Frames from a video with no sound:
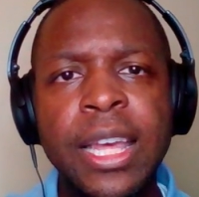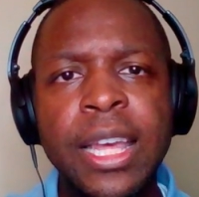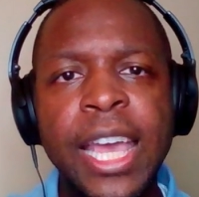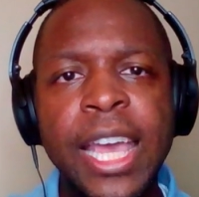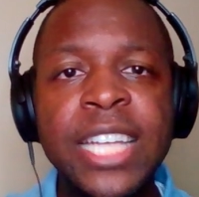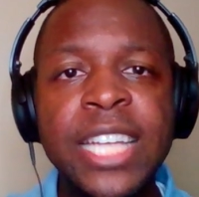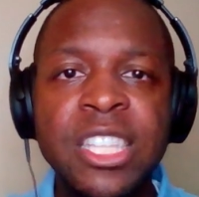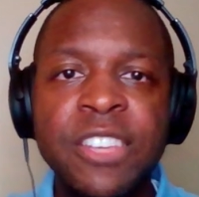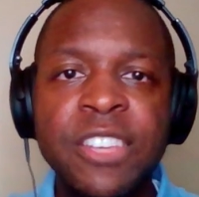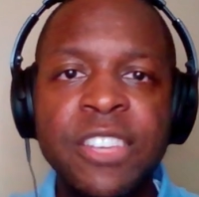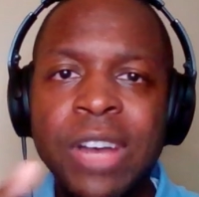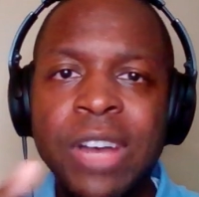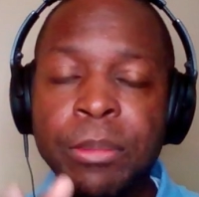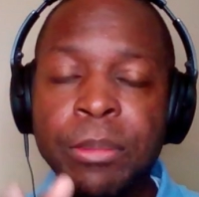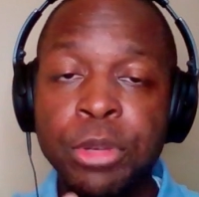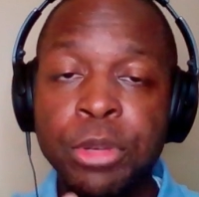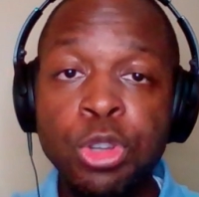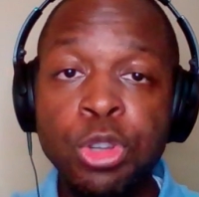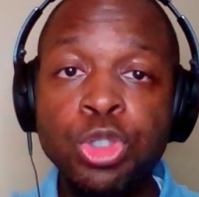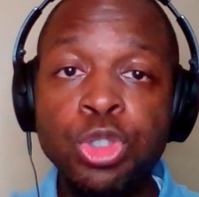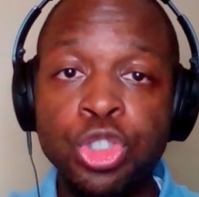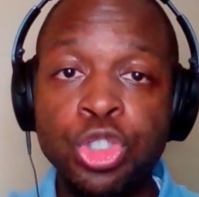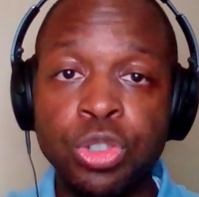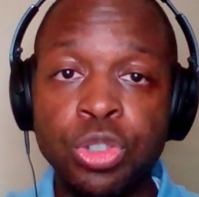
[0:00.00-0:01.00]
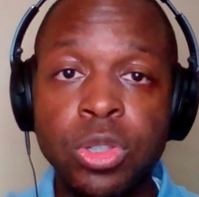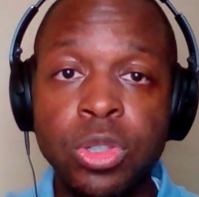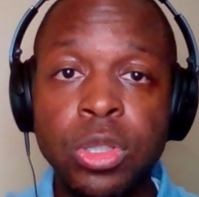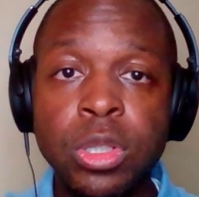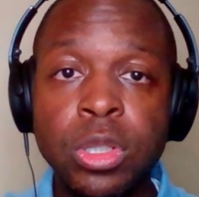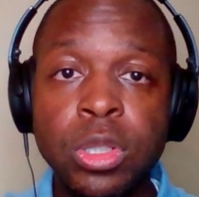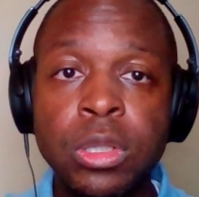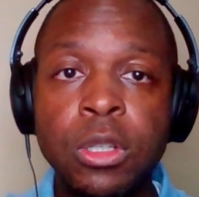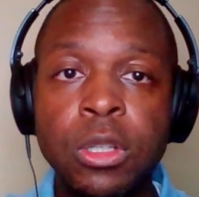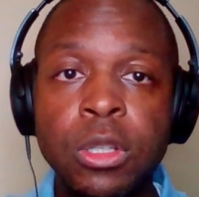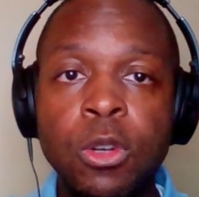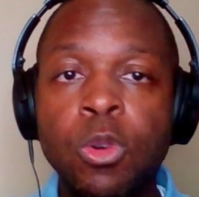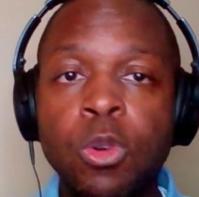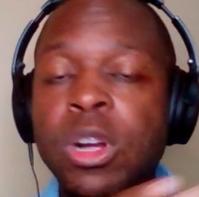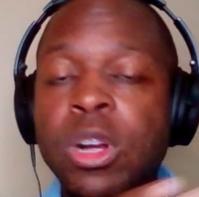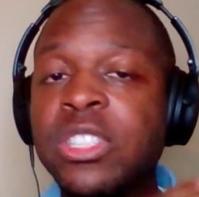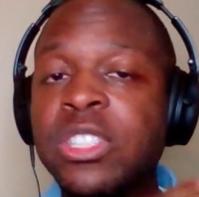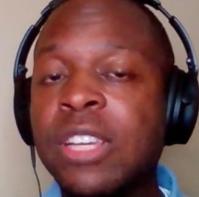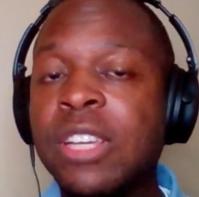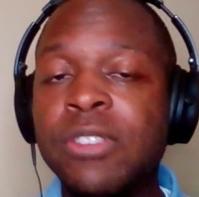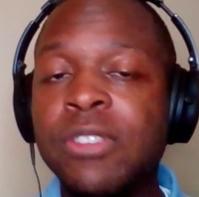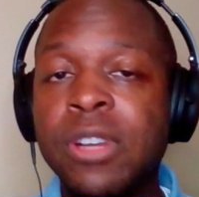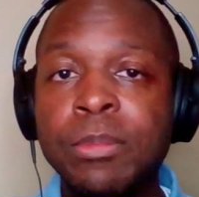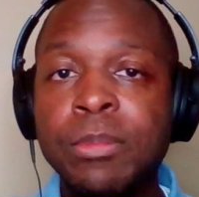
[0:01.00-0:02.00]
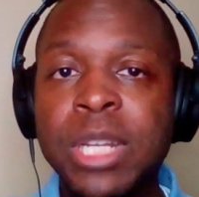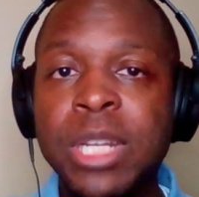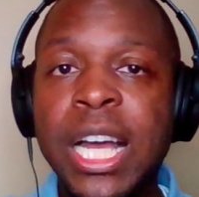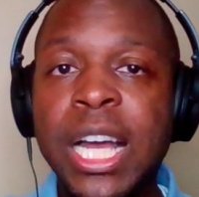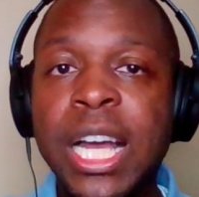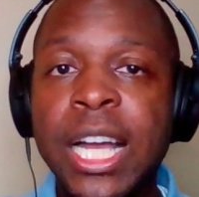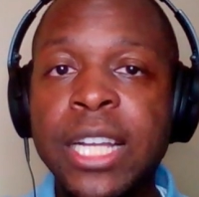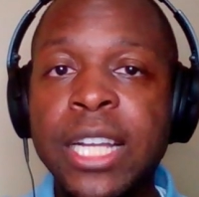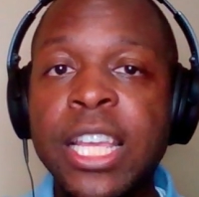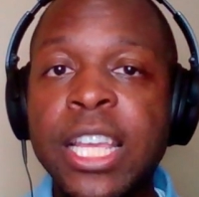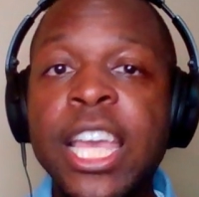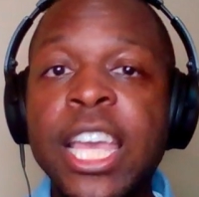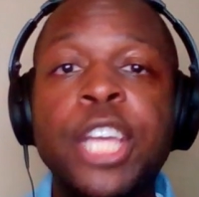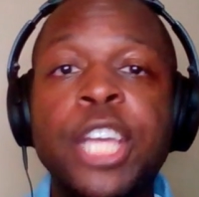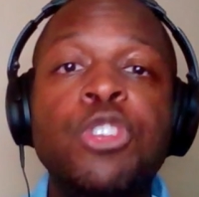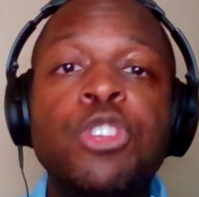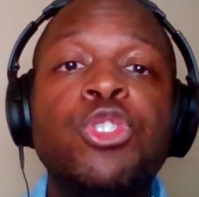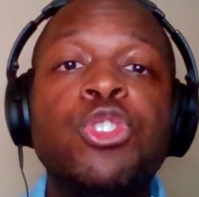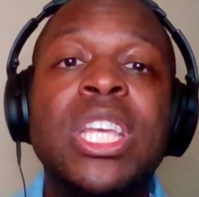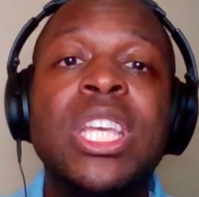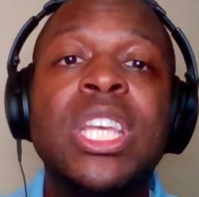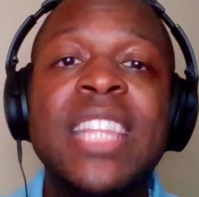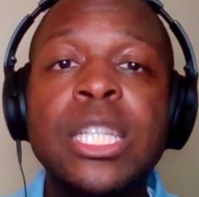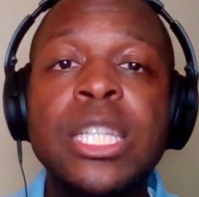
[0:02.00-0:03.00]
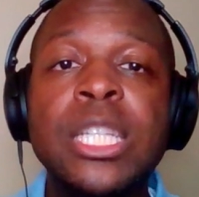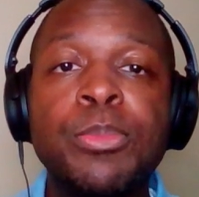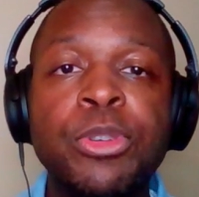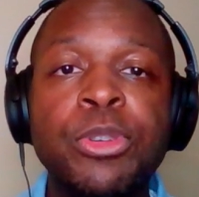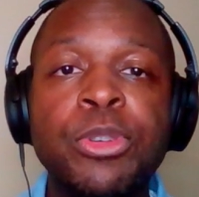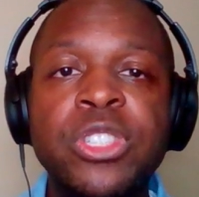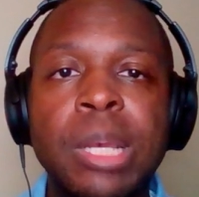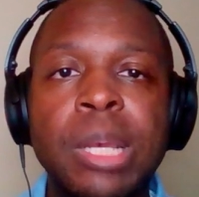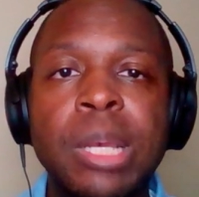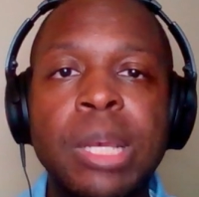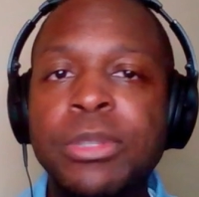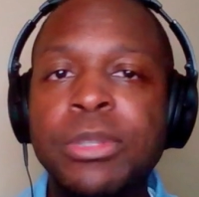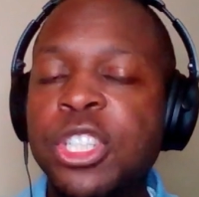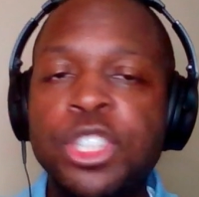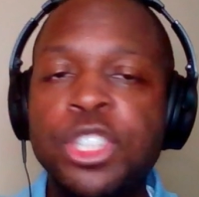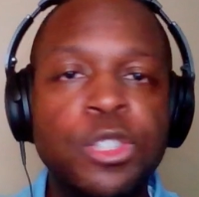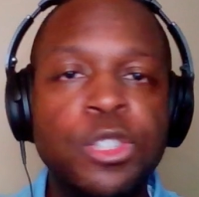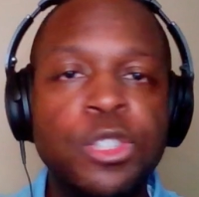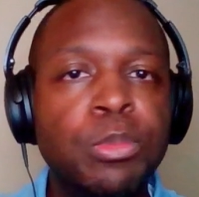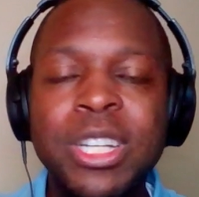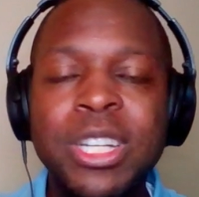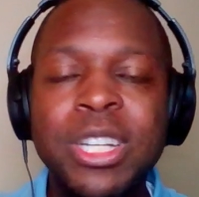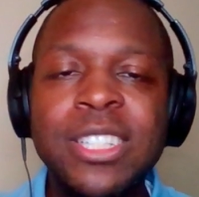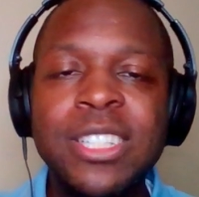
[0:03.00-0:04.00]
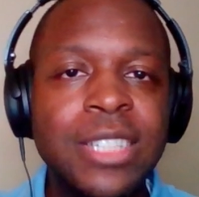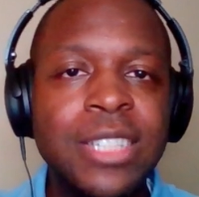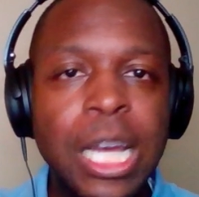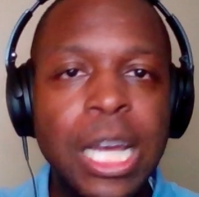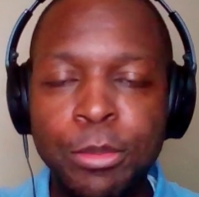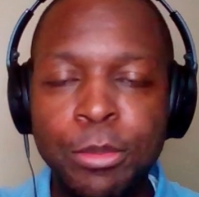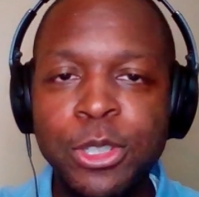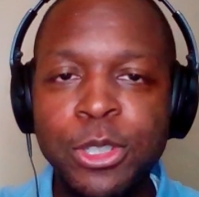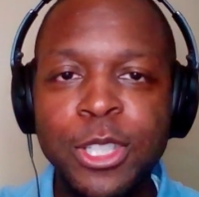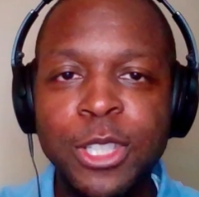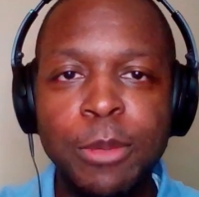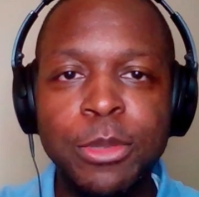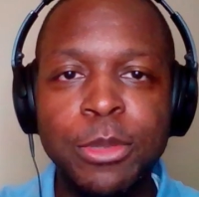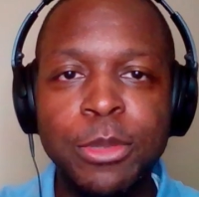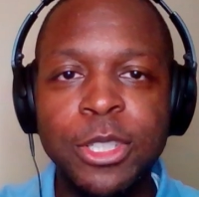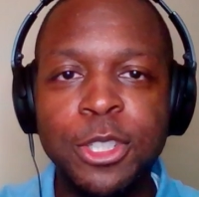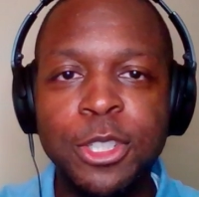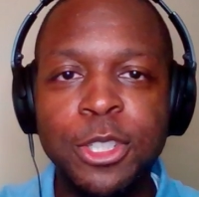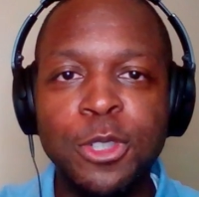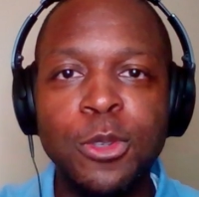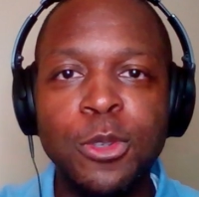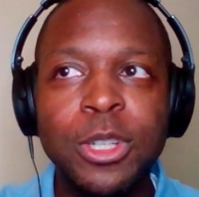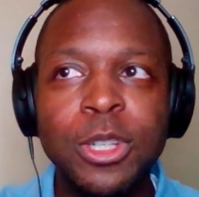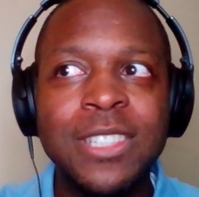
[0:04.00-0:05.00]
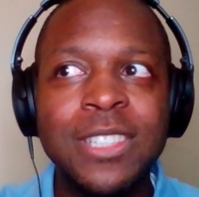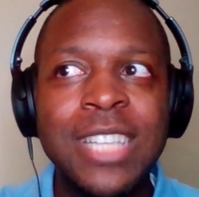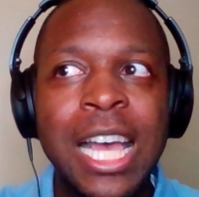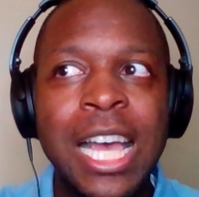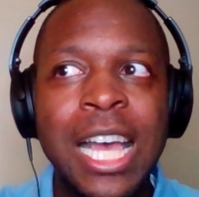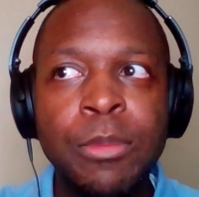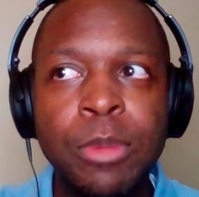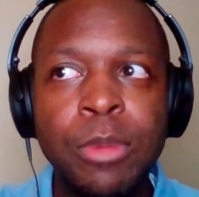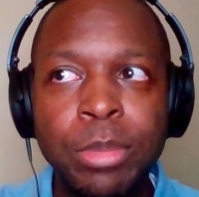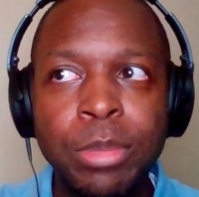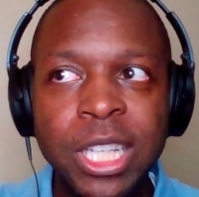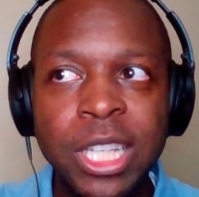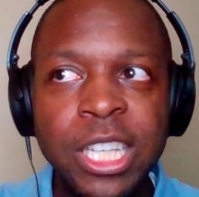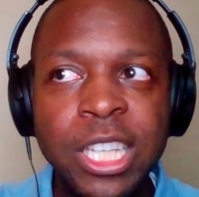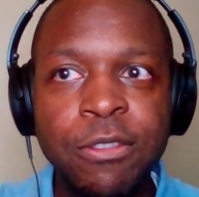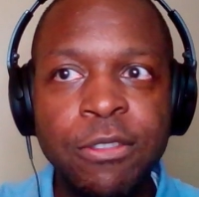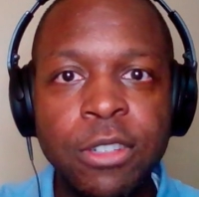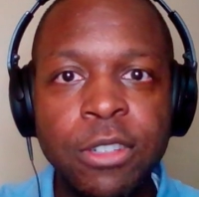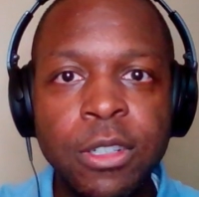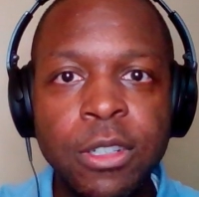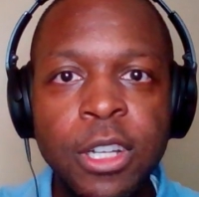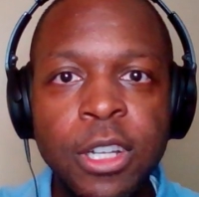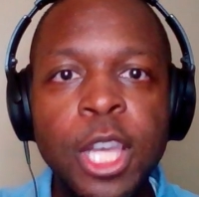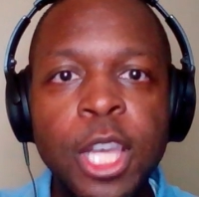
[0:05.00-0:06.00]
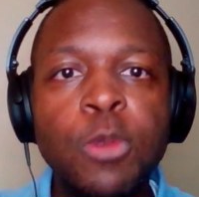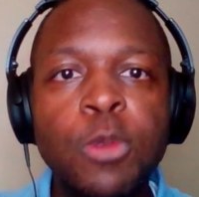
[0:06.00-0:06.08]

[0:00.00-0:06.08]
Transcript: as if I'm neutral or as if I'm not. And you're saying that's presuppositional, but it's not presuppositional because I'm a believer.